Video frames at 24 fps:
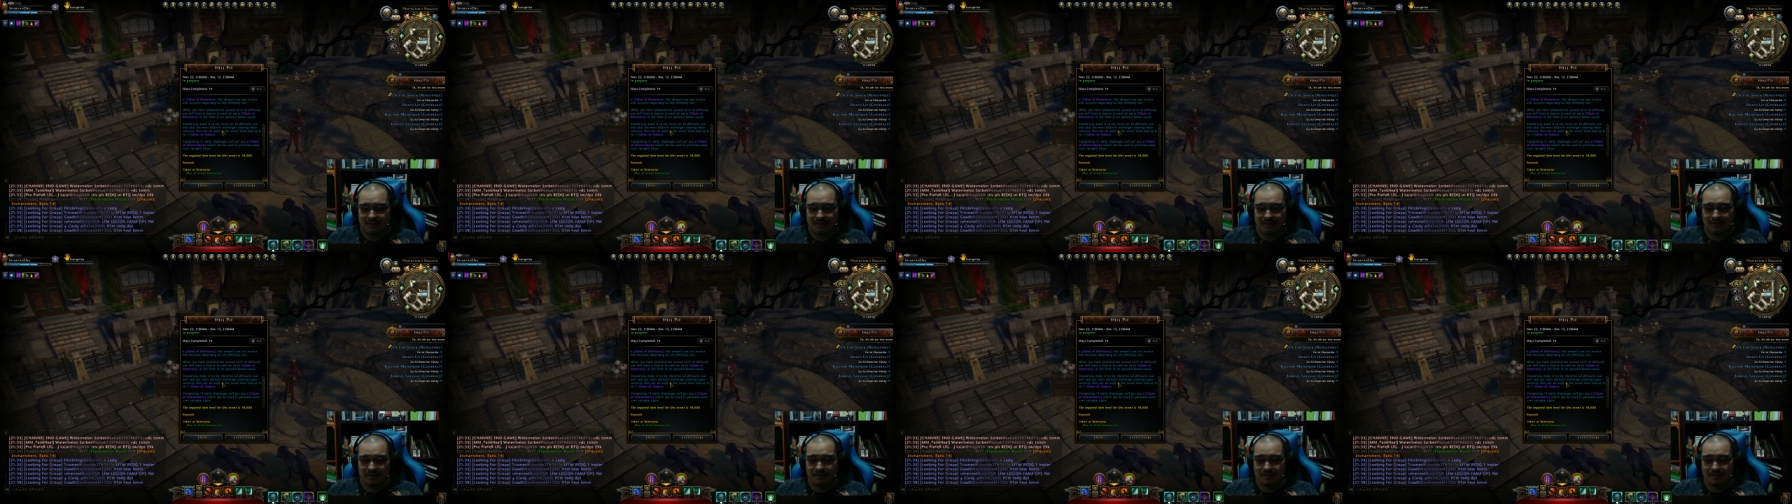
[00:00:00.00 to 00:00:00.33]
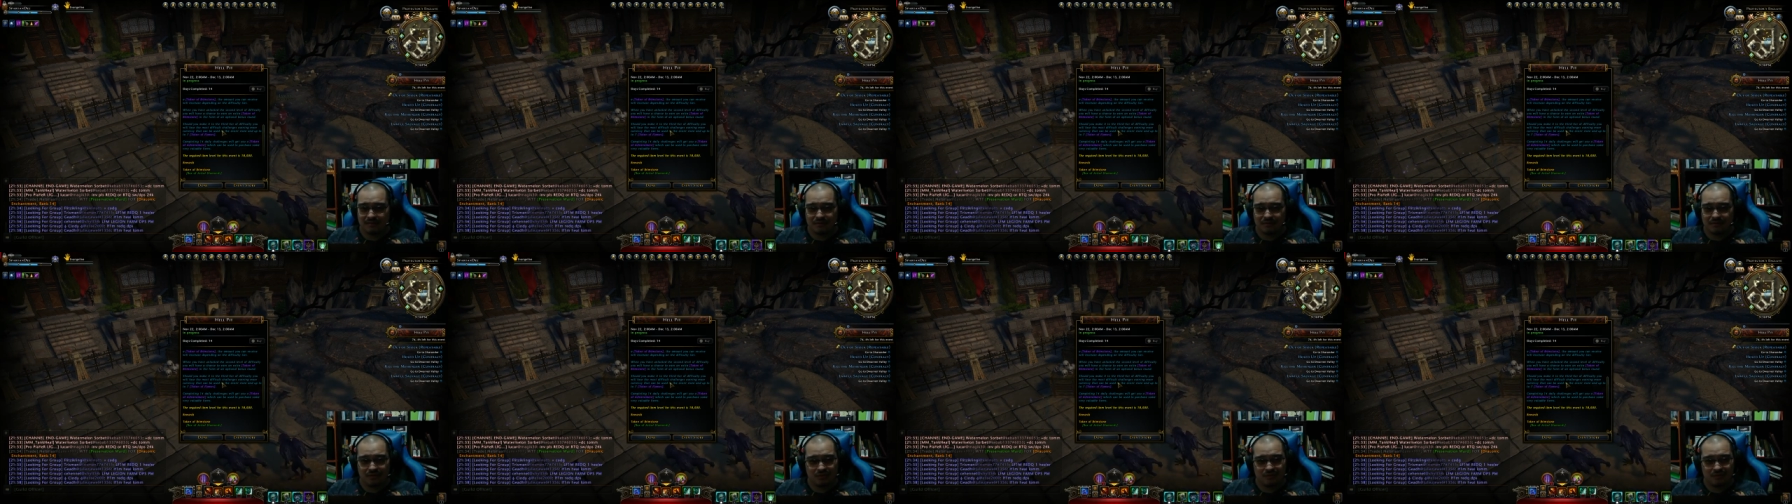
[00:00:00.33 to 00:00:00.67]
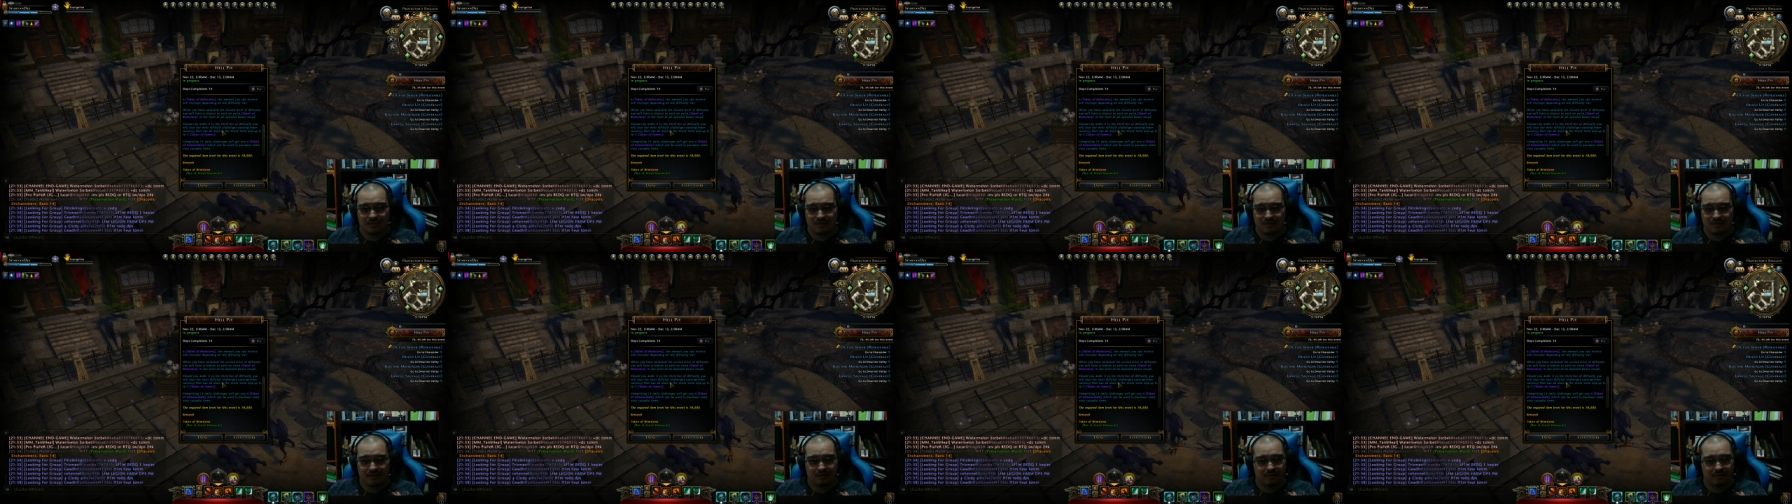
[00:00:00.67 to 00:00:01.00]
Uh, so
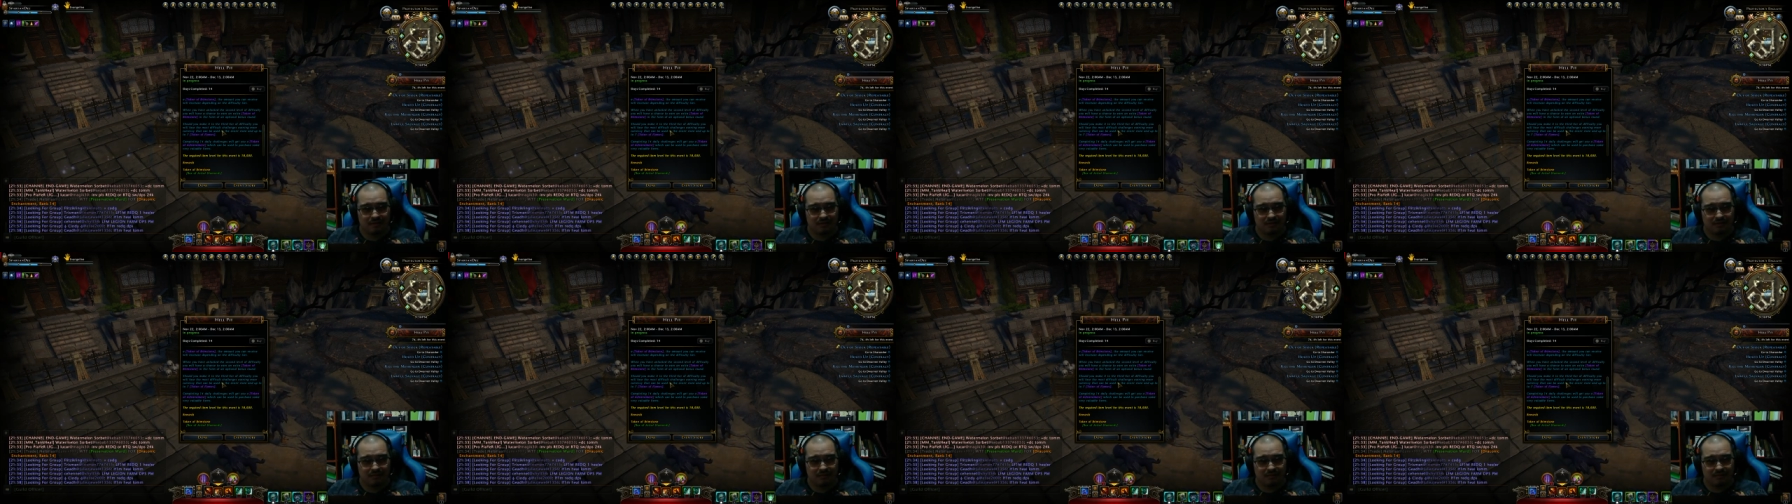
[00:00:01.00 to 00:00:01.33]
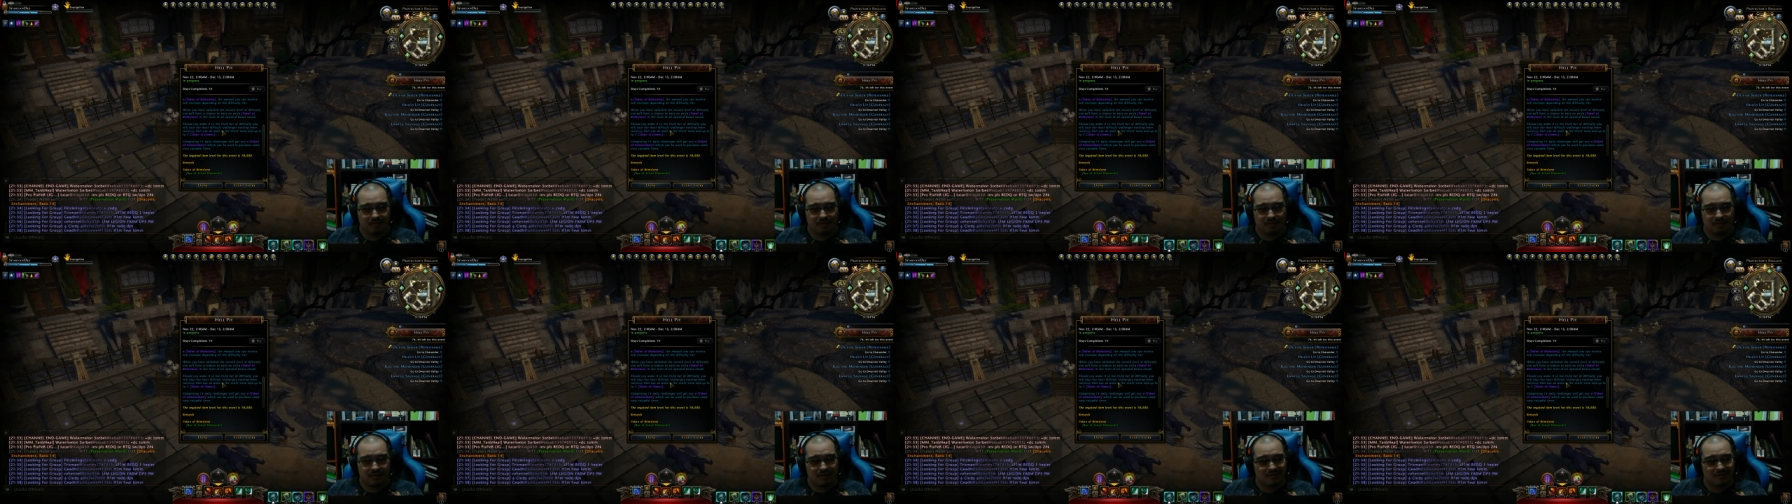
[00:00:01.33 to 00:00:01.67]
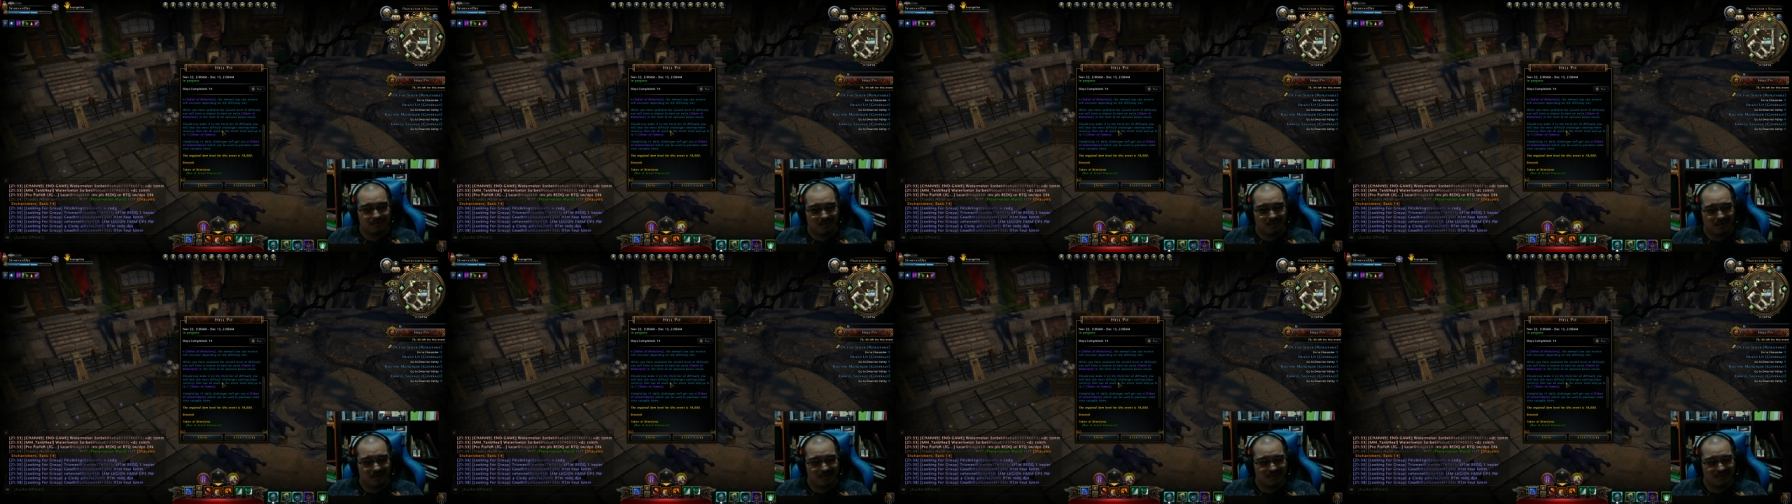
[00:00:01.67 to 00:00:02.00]
it is
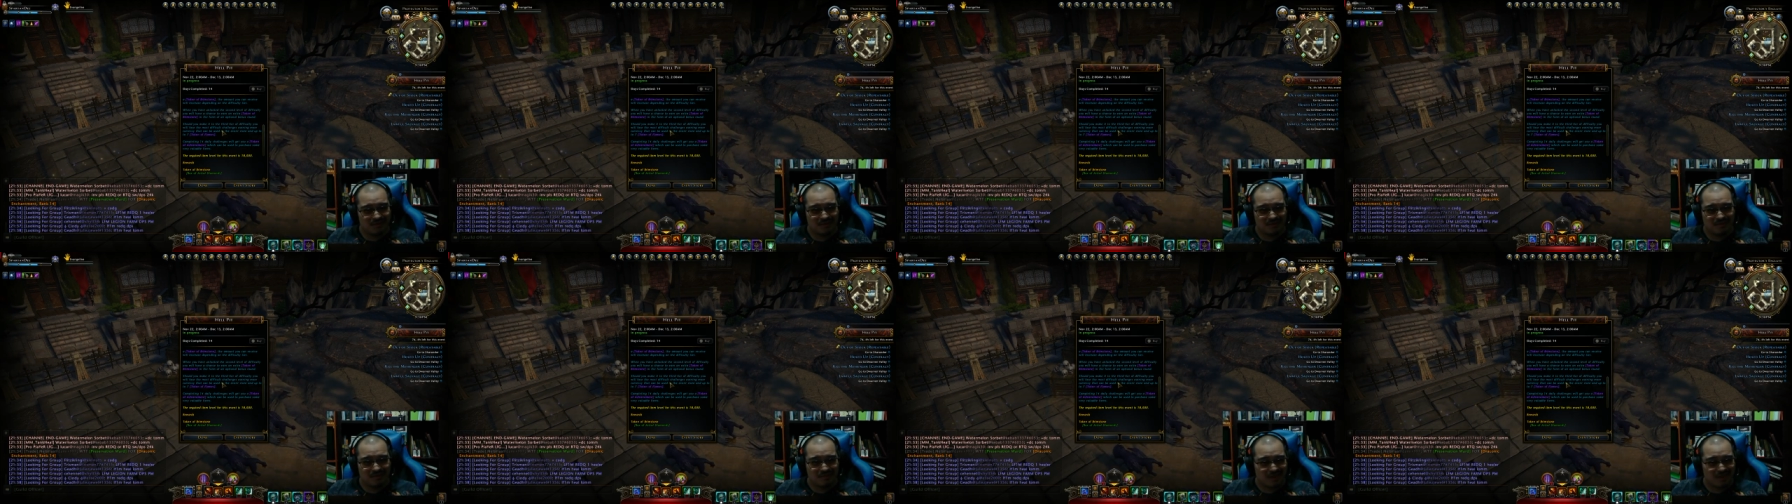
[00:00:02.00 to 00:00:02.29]
possible